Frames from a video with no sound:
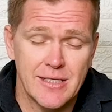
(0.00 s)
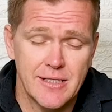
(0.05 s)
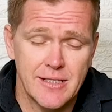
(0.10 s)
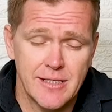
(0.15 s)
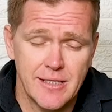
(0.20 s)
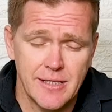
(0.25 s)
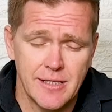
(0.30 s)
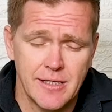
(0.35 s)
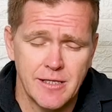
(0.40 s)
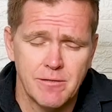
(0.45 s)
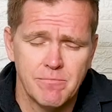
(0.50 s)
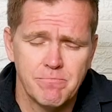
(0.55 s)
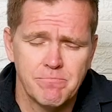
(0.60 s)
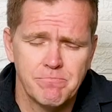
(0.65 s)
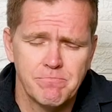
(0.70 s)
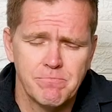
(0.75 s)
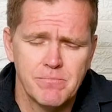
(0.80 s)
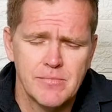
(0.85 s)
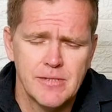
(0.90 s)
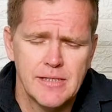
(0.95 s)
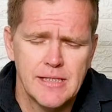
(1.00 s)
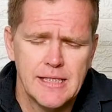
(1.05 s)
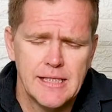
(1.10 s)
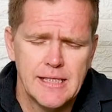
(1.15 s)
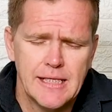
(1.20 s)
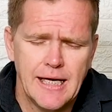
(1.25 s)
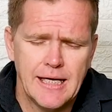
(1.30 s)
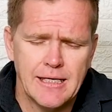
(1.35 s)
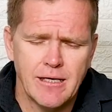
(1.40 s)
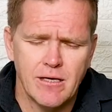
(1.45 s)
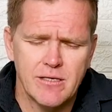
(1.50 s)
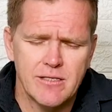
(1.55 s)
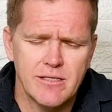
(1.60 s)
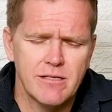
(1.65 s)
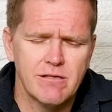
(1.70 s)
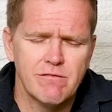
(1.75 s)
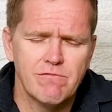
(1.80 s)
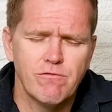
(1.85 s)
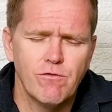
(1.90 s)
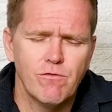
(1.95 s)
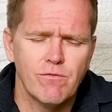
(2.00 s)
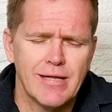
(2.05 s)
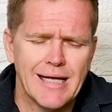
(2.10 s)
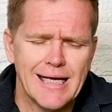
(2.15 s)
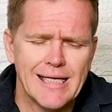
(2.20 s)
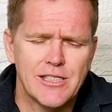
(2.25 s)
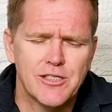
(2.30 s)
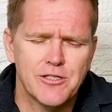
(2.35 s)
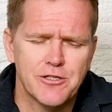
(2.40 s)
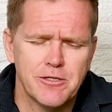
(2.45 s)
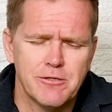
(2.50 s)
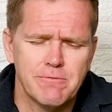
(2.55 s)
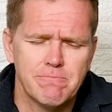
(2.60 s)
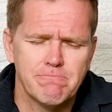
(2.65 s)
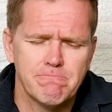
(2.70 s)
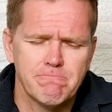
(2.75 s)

sin and our sinful nature.